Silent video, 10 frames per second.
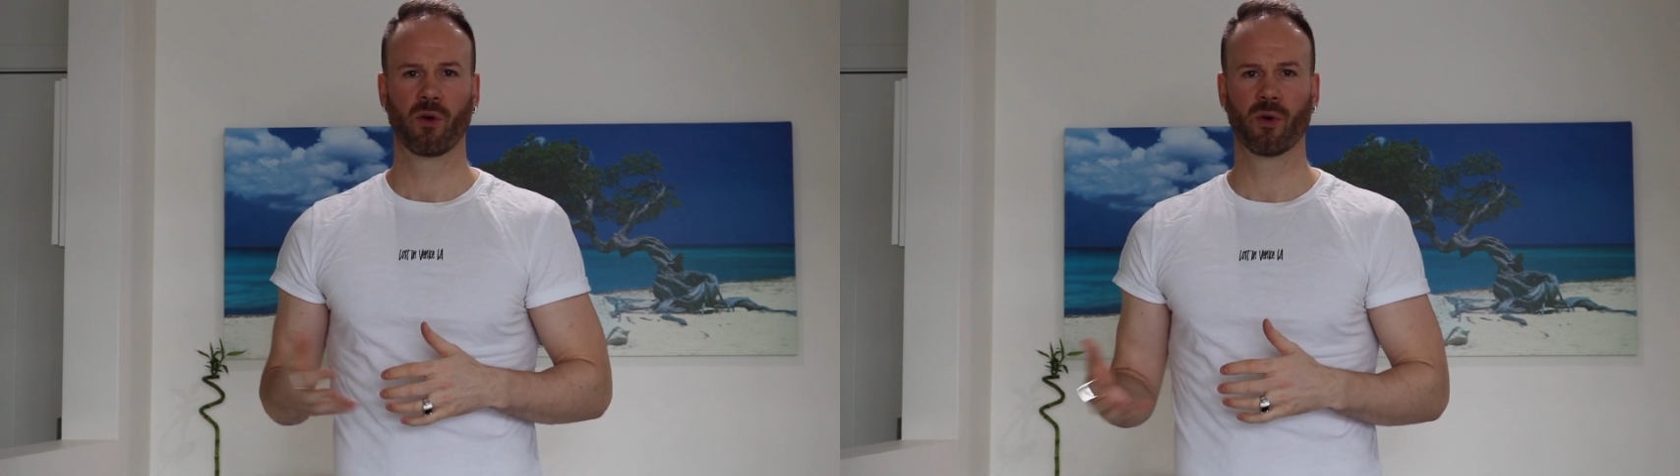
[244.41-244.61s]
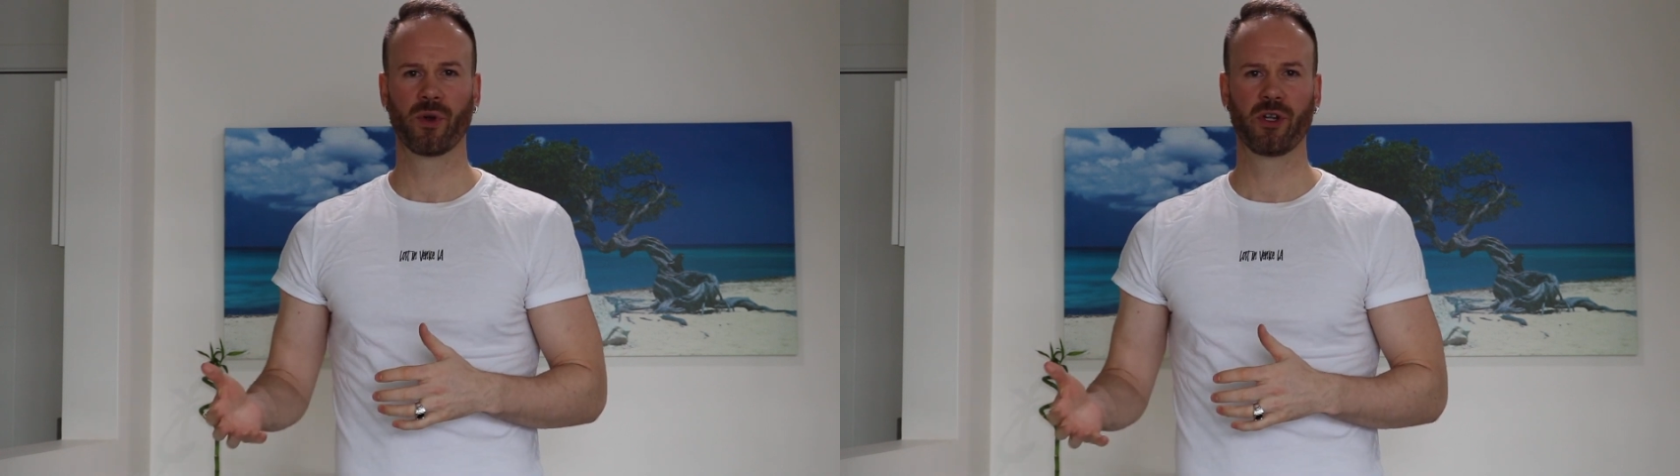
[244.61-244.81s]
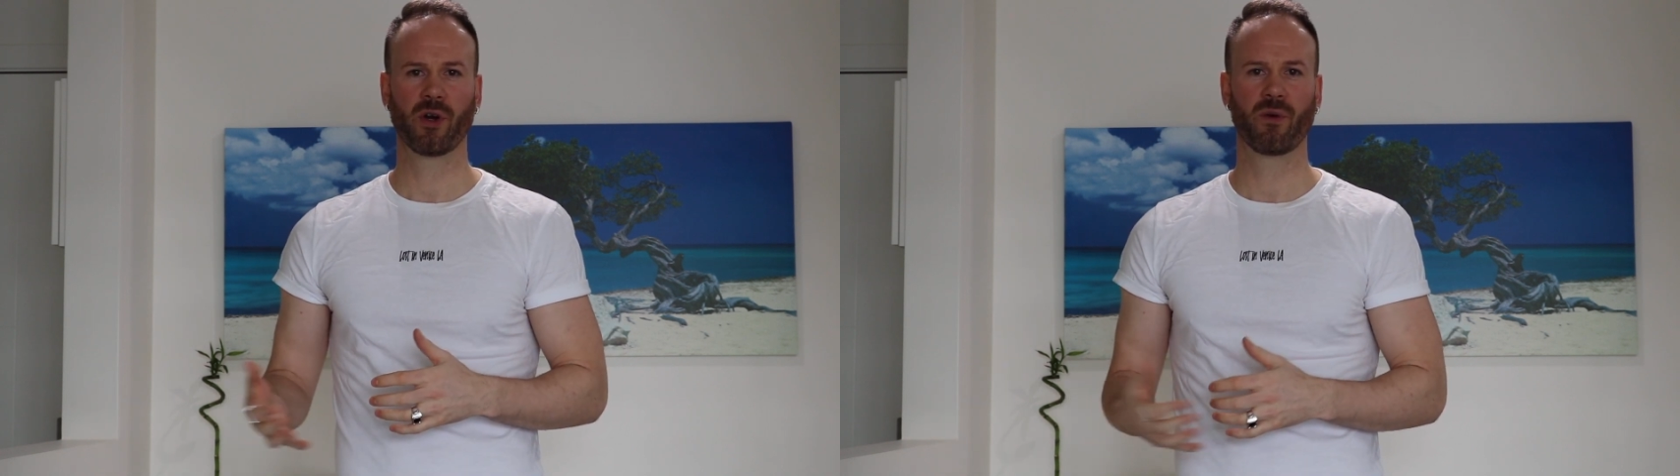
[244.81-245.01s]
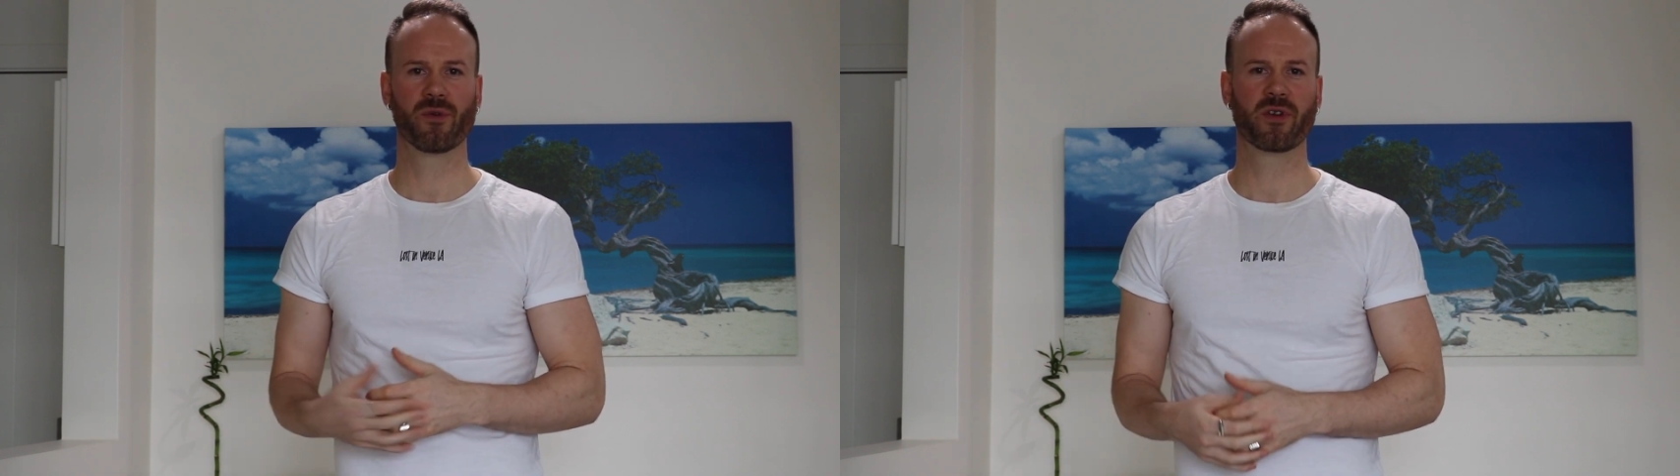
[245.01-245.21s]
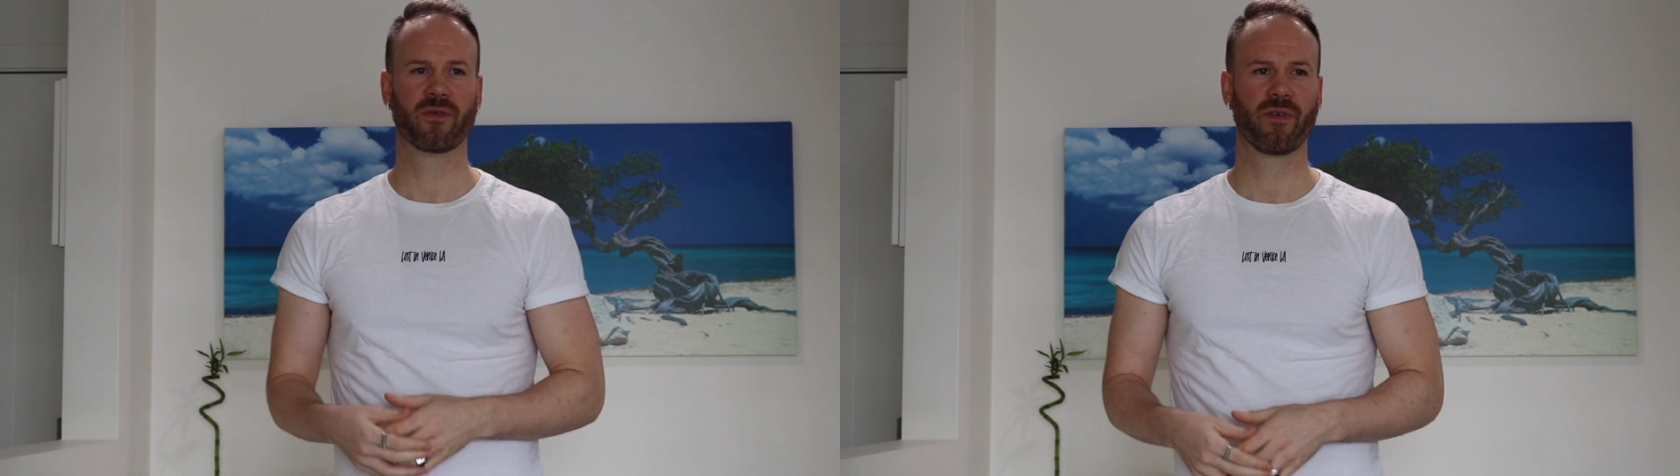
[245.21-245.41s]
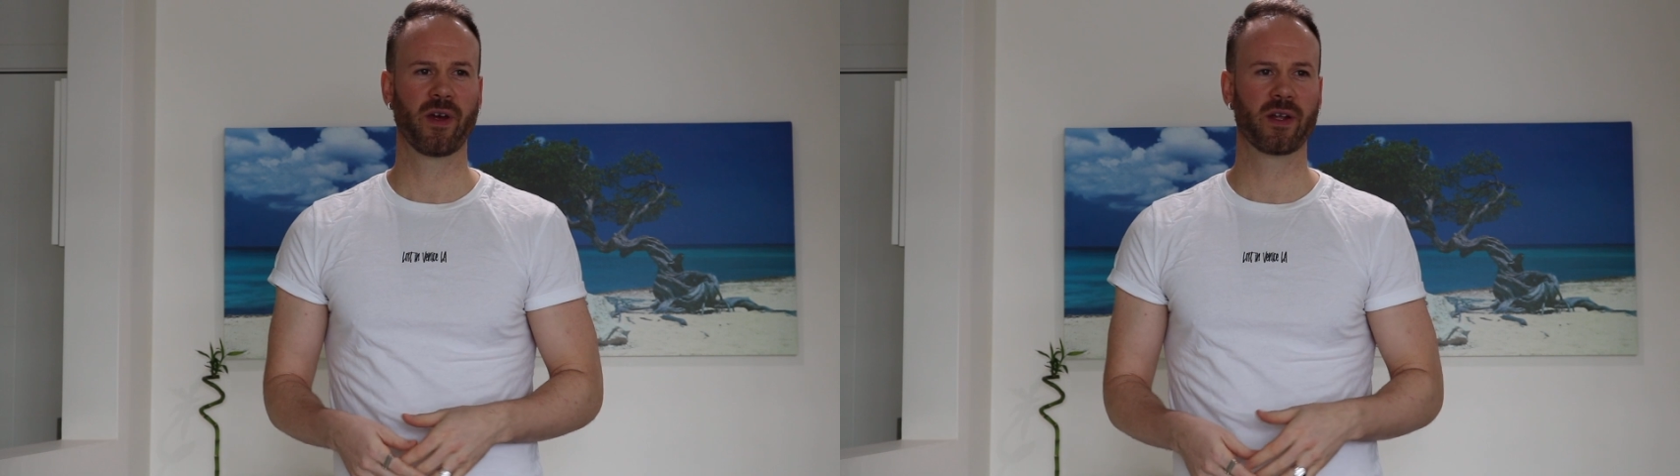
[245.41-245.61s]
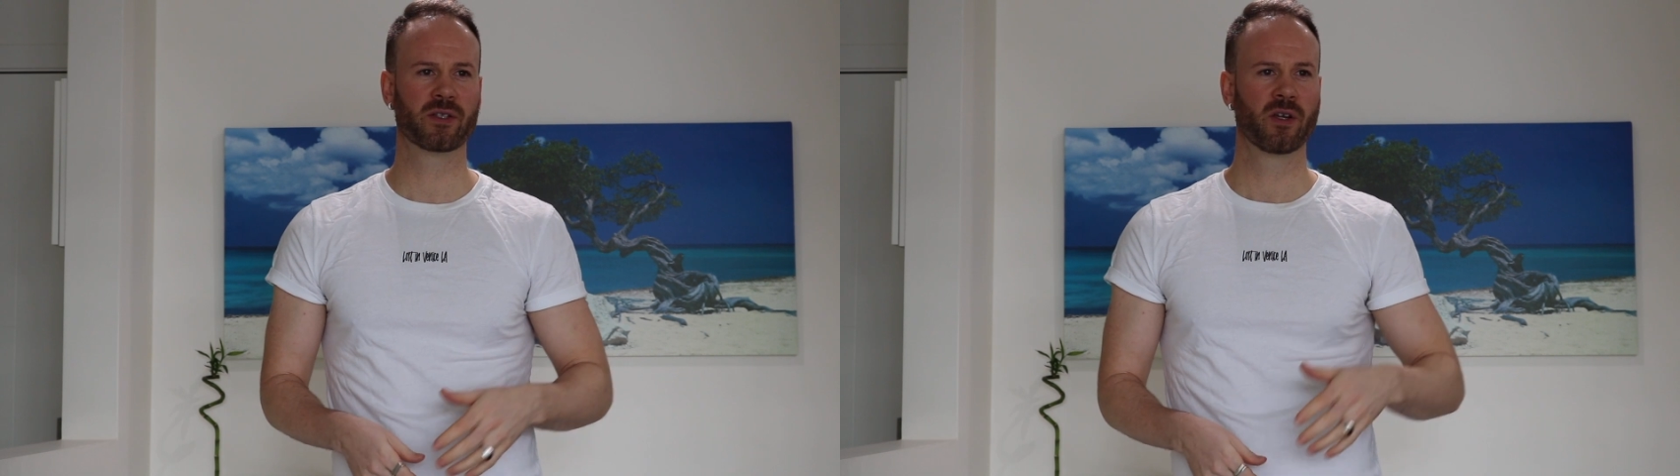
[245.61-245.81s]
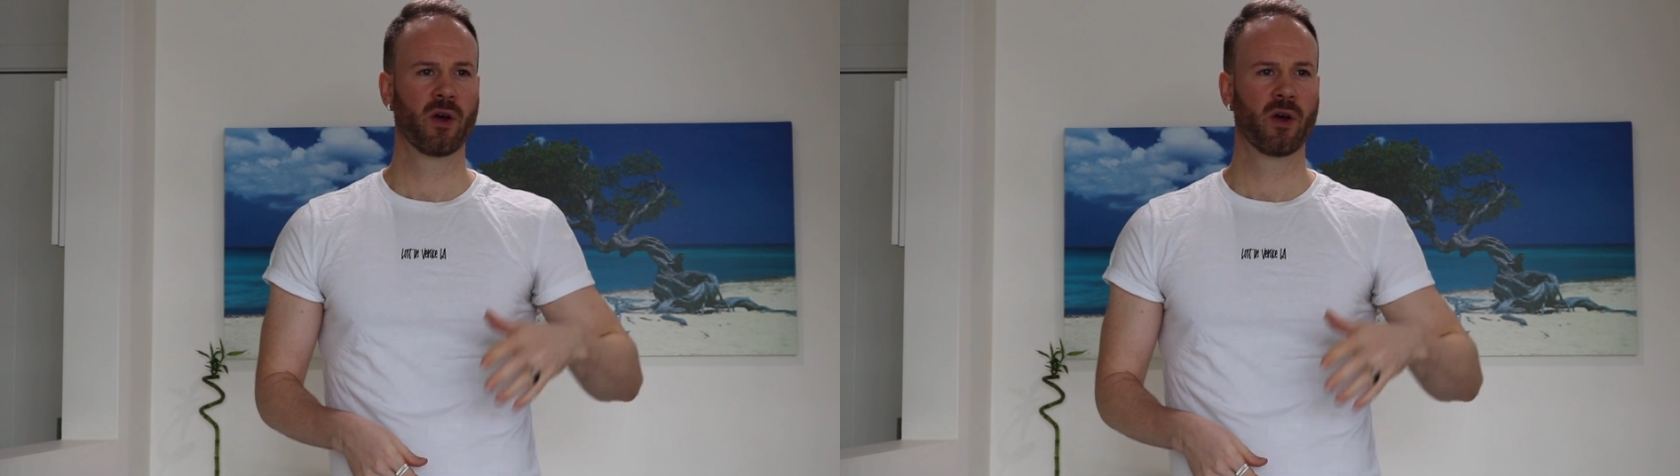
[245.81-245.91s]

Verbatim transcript: or when you're out with your friends